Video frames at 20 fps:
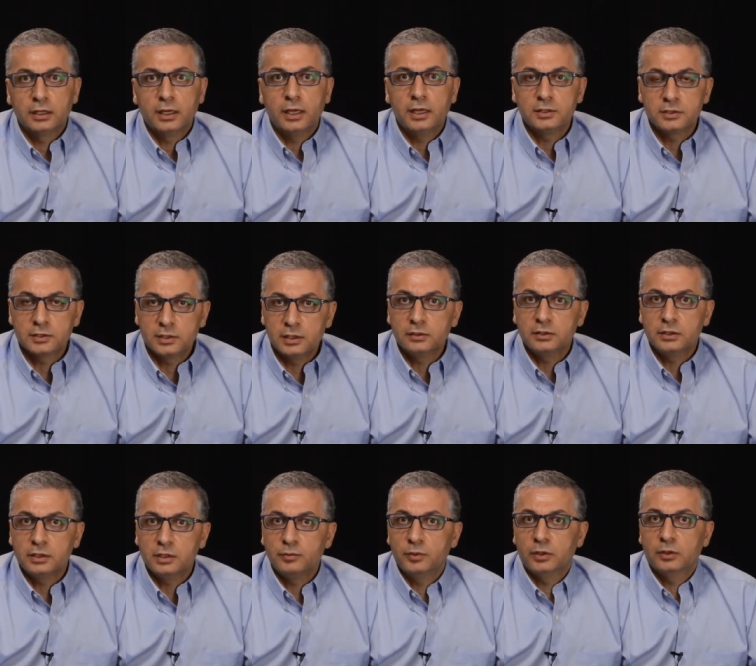and send
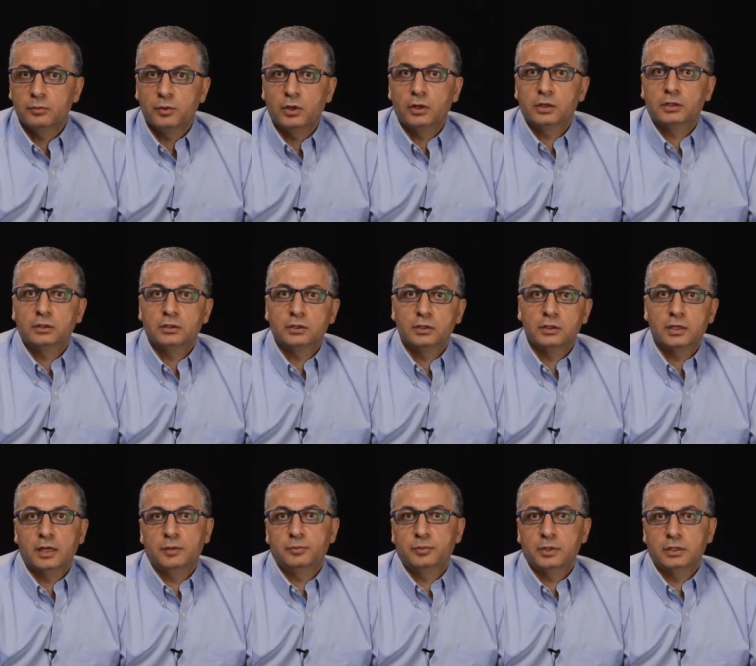email marketing
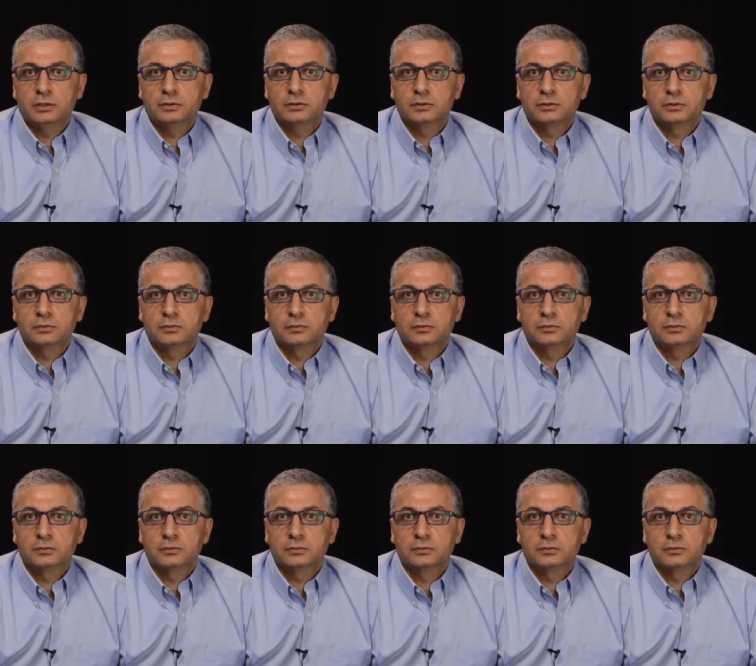campaigns.